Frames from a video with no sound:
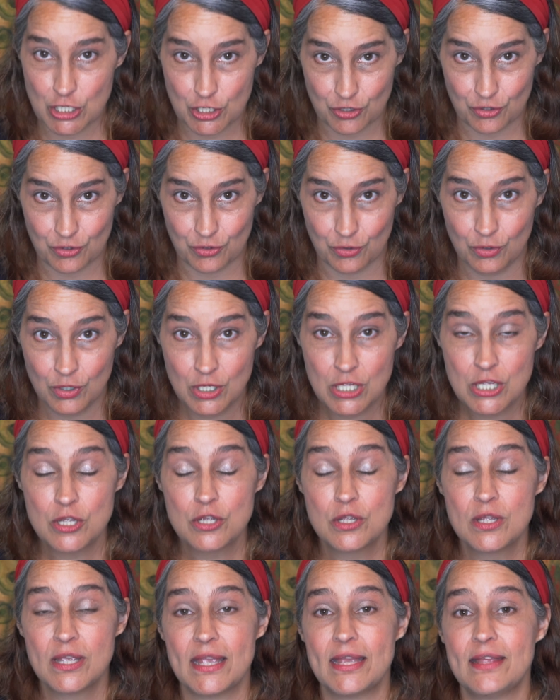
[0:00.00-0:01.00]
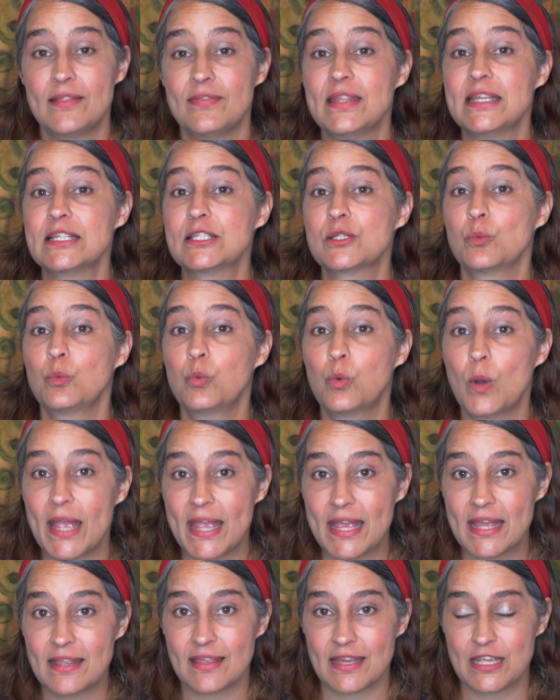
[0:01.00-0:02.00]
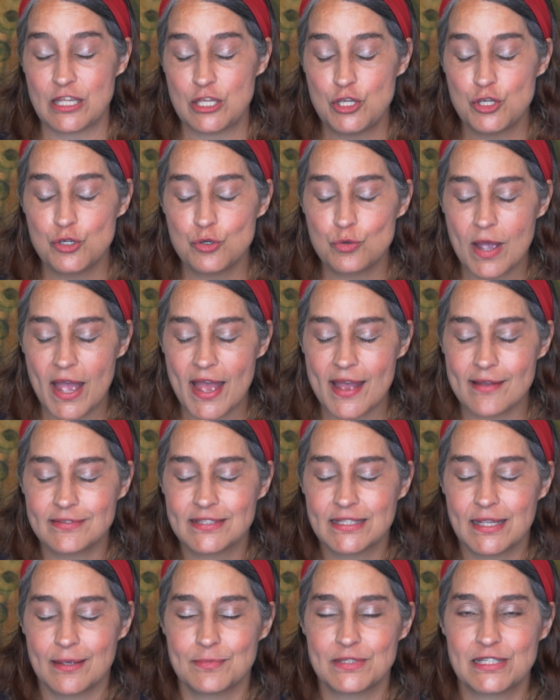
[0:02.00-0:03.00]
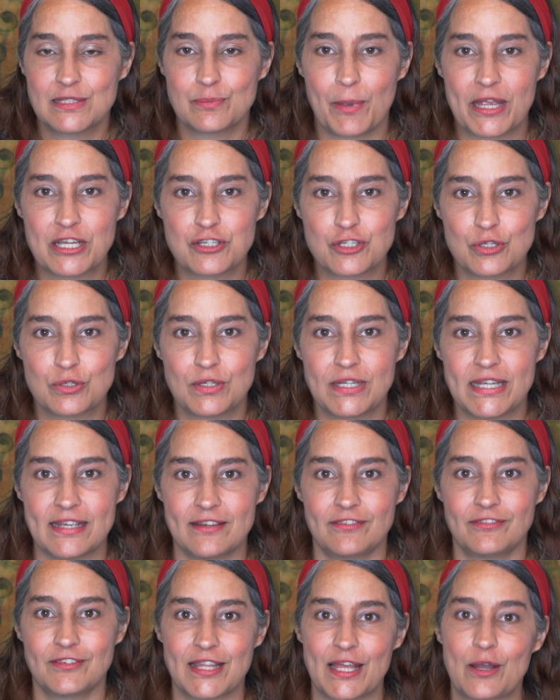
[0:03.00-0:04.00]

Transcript: you in this way that you have some special gift